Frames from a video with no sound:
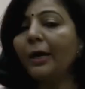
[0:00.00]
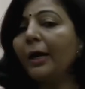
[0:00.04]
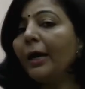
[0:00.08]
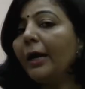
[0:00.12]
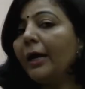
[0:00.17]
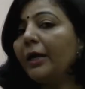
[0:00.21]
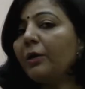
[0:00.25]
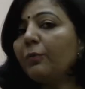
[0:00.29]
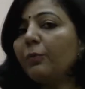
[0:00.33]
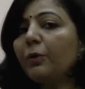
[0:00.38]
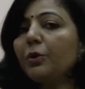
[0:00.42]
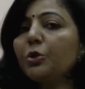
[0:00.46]

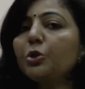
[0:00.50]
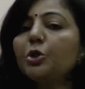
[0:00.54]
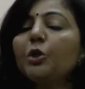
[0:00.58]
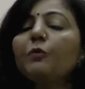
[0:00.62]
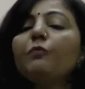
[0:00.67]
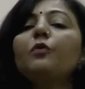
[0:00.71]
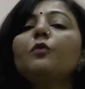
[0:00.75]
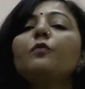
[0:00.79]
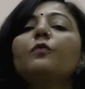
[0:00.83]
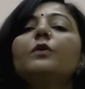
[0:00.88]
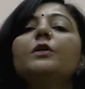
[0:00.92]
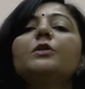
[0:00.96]
it will shift
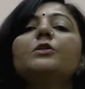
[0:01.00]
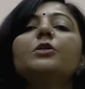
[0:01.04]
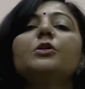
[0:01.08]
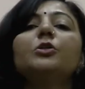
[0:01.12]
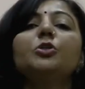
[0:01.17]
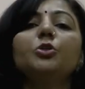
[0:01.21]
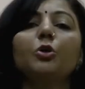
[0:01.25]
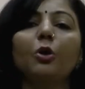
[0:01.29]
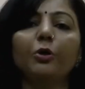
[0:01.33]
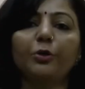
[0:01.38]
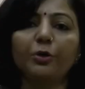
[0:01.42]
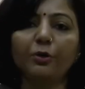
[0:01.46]
toward the
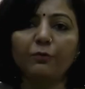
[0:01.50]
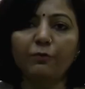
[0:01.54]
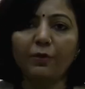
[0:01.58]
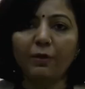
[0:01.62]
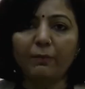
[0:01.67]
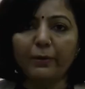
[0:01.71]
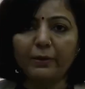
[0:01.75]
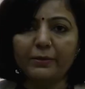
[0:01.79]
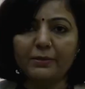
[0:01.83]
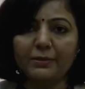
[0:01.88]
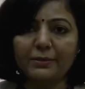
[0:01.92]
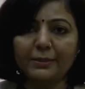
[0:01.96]
shorter
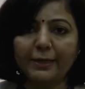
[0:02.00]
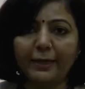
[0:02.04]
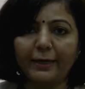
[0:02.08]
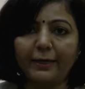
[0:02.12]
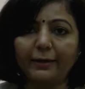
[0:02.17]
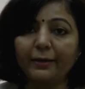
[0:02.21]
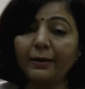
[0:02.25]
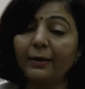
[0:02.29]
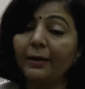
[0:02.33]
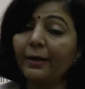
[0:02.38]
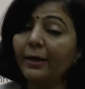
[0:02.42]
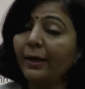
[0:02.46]
wavelength side.
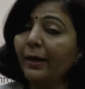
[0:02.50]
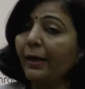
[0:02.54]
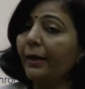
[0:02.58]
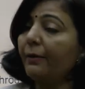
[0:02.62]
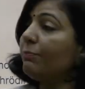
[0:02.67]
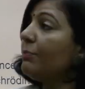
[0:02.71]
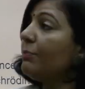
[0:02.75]
It